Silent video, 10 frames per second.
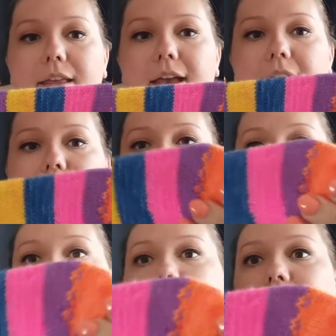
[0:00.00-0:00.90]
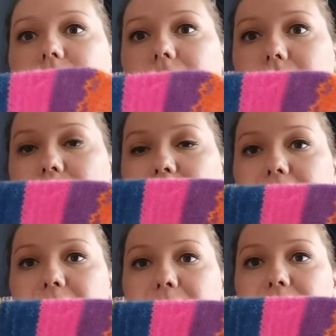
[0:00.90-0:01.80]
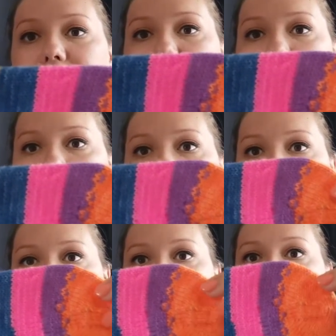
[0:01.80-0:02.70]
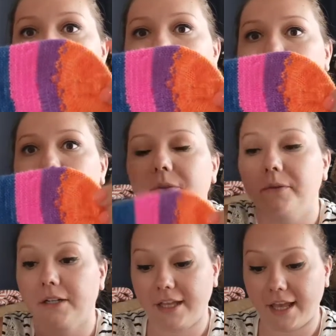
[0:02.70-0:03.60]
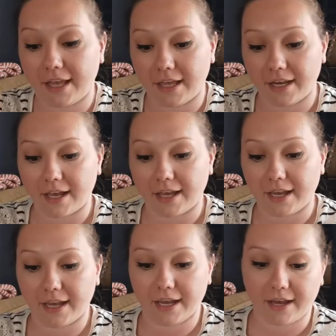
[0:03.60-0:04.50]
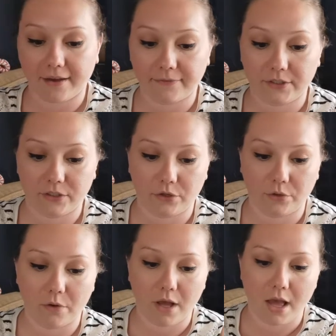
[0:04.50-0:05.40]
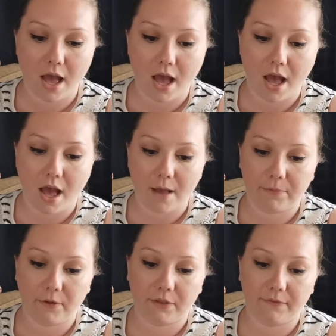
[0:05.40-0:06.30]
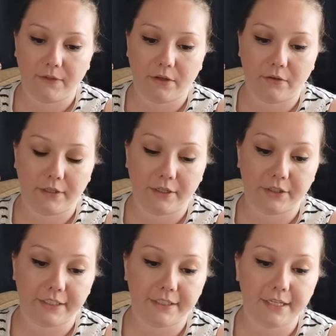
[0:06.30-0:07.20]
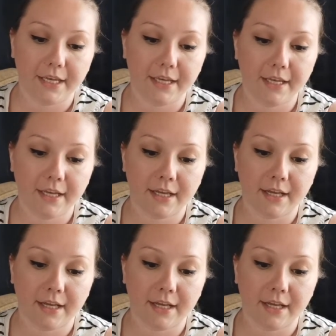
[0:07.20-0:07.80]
yeah, and then color work before the toe, and then the toe. And I have to upload the video later today.